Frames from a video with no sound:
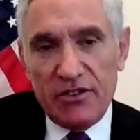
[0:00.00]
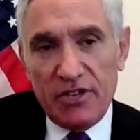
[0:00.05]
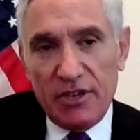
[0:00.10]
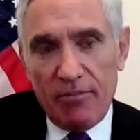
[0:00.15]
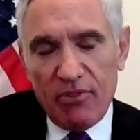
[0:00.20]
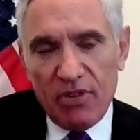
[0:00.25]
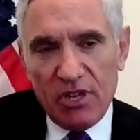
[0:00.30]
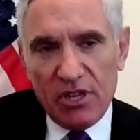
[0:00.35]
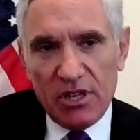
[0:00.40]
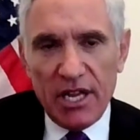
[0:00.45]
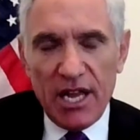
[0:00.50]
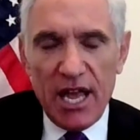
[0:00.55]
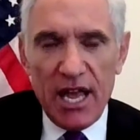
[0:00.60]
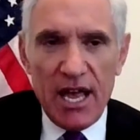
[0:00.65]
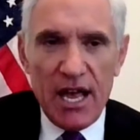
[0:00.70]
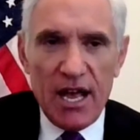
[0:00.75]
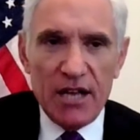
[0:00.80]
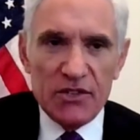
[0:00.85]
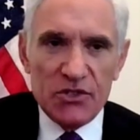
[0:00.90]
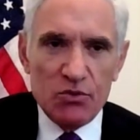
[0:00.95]

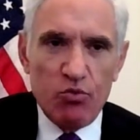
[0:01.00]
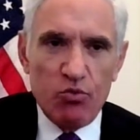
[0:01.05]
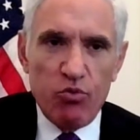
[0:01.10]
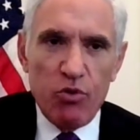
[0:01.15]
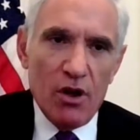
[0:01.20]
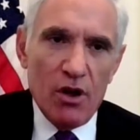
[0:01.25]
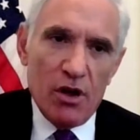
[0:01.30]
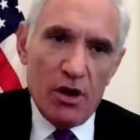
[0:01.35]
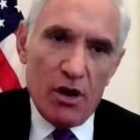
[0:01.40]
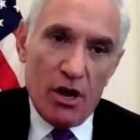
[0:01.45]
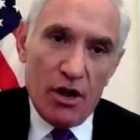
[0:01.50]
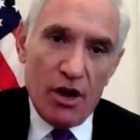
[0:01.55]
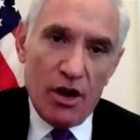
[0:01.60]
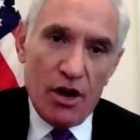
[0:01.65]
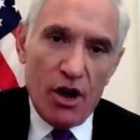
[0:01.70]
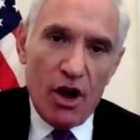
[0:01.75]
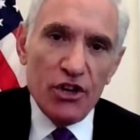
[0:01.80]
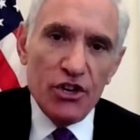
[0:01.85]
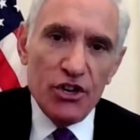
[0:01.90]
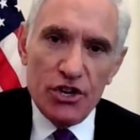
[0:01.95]
typically has
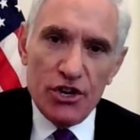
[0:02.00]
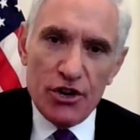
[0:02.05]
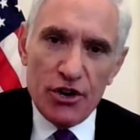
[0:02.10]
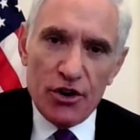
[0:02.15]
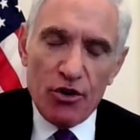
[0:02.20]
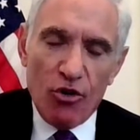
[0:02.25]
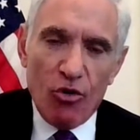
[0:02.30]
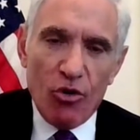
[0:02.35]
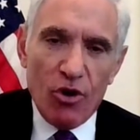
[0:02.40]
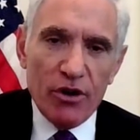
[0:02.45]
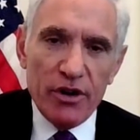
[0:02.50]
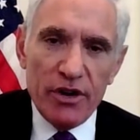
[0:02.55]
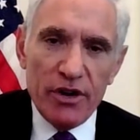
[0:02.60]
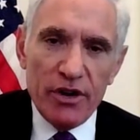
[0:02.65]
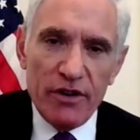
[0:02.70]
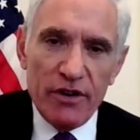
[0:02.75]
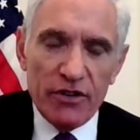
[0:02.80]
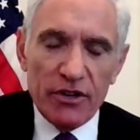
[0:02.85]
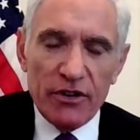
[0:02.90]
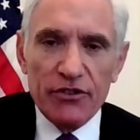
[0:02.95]
a year or
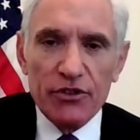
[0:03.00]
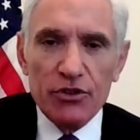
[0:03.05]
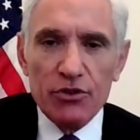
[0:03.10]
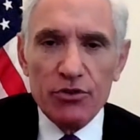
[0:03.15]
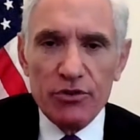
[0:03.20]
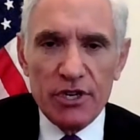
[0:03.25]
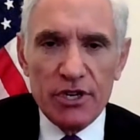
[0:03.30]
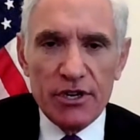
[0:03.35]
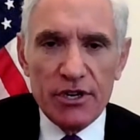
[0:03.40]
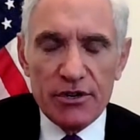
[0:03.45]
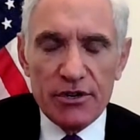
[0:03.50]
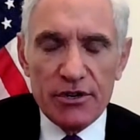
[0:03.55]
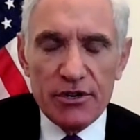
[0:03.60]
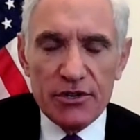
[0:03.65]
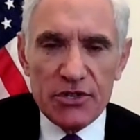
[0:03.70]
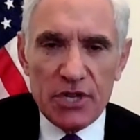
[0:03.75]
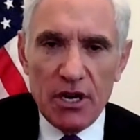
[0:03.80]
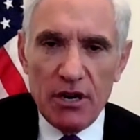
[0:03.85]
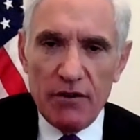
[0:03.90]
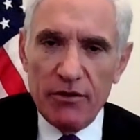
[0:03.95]
even a few
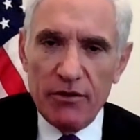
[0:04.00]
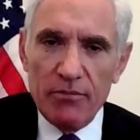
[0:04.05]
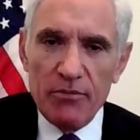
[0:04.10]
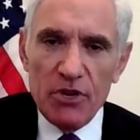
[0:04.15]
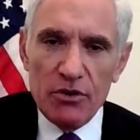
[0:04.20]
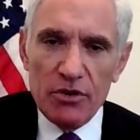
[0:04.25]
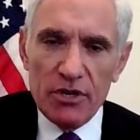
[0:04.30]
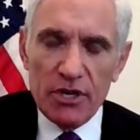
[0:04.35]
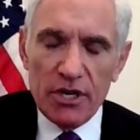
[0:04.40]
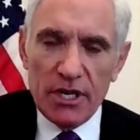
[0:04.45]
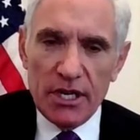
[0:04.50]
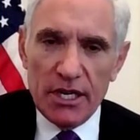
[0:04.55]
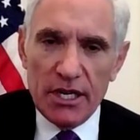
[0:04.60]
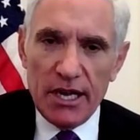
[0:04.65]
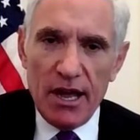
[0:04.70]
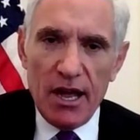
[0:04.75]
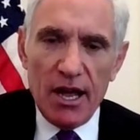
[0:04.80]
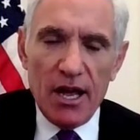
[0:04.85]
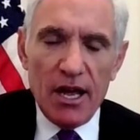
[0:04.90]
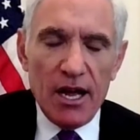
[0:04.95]
years of
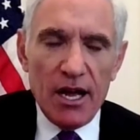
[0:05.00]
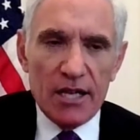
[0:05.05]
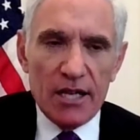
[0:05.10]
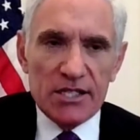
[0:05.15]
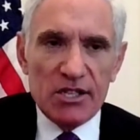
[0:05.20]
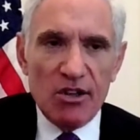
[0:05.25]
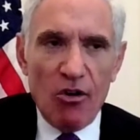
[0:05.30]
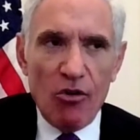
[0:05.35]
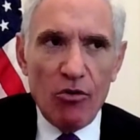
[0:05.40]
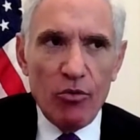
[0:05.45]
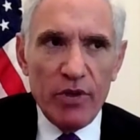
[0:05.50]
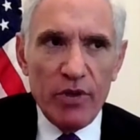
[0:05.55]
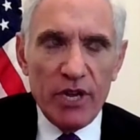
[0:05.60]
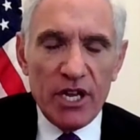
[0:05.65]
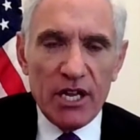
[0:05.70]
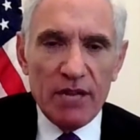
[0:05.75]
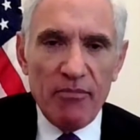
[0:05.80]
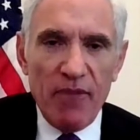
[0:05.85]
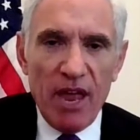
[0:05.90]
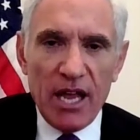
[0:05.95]
immunity. So
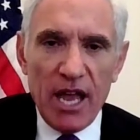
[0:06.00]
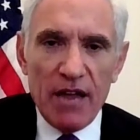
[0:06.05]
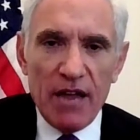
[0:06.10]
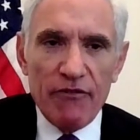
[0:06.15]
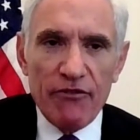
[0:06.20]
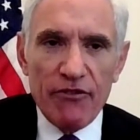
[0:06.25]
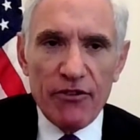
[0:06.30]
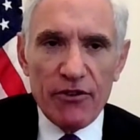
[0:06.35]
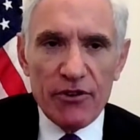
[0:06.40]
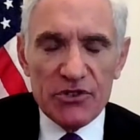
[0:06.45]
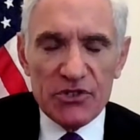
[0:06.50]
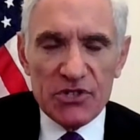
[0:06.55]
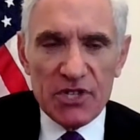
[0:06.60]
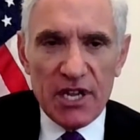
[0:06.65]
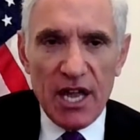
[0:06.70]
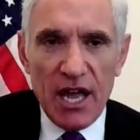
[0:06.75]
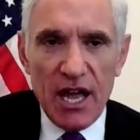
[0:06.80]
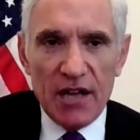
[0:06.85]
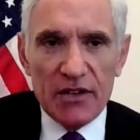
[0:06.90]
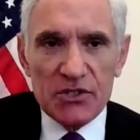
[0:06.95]
we can make a
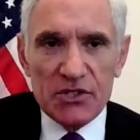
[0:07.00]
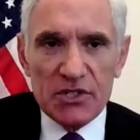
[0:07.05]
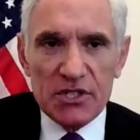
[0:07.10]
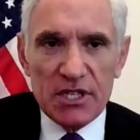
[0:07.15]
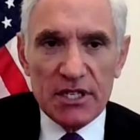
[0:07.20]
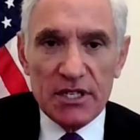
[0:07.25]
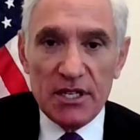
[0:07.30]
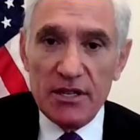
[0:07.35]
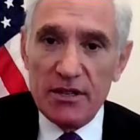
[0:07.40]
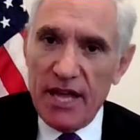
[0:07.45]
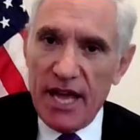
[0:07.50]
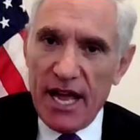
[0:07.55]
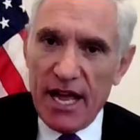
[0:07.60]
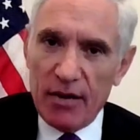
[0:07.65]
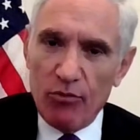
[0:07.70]
first guess that